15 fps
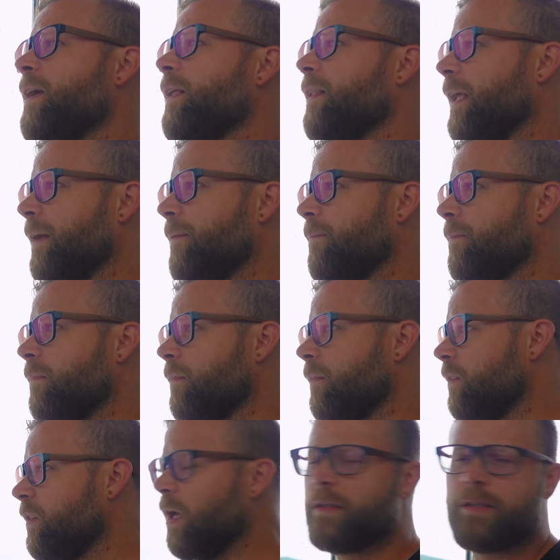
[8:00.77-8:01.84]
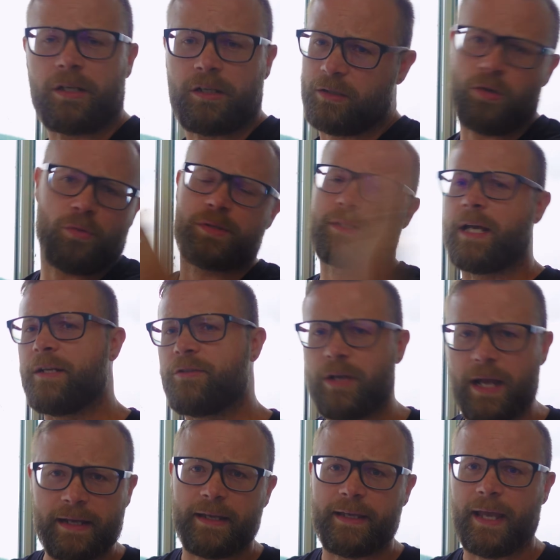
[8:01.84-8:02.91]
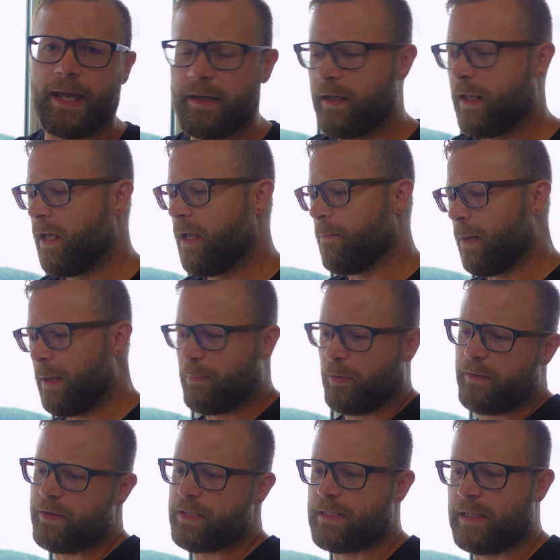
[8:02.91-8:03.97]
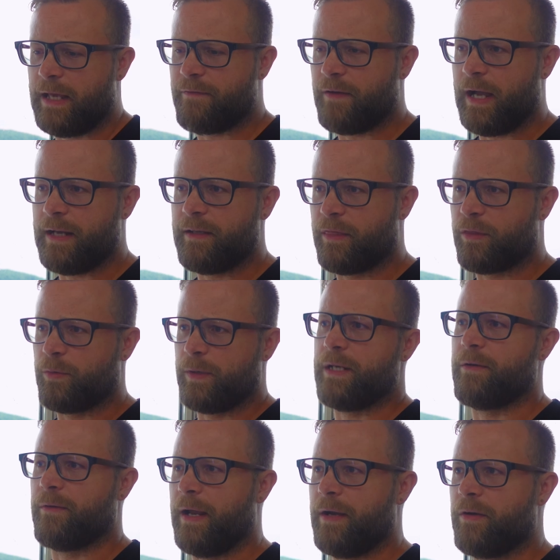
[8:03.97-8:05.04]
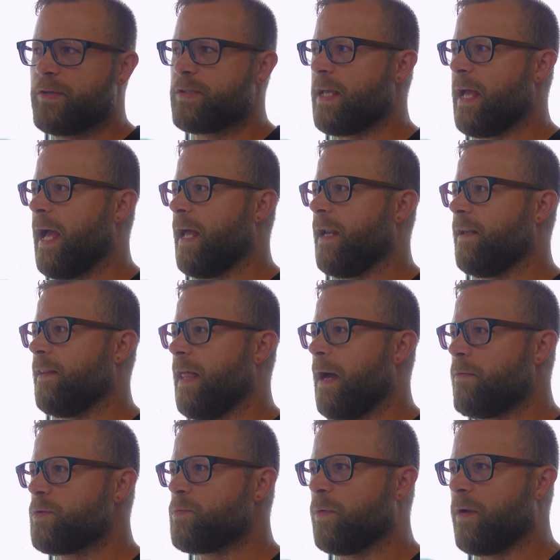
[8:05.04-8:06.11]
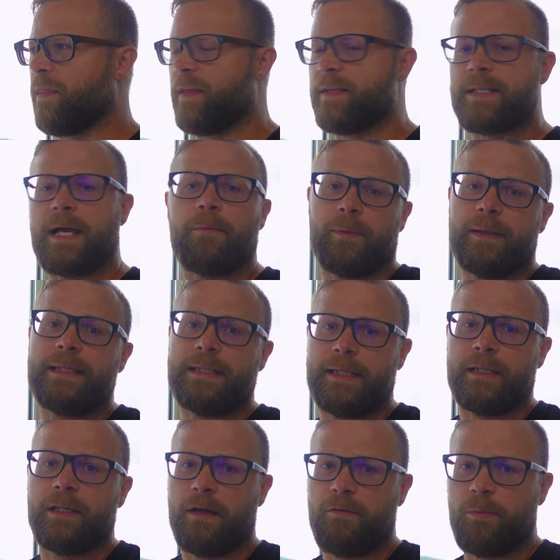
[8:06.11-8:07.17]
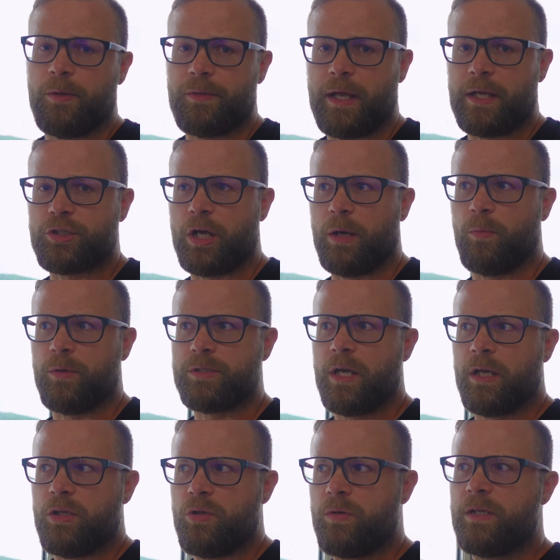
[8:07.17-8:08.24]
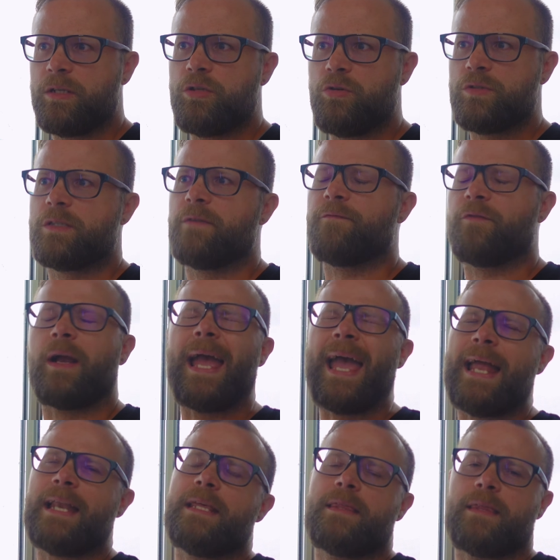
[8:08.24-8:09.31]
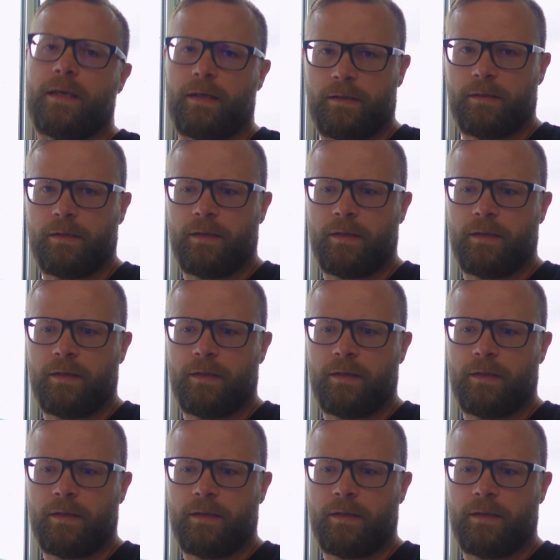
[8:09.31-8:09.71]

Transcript: like, not to go sidetrack again, my previous life I did 3D renders, and that was one of the things I really did love about that job was you can use them for anything.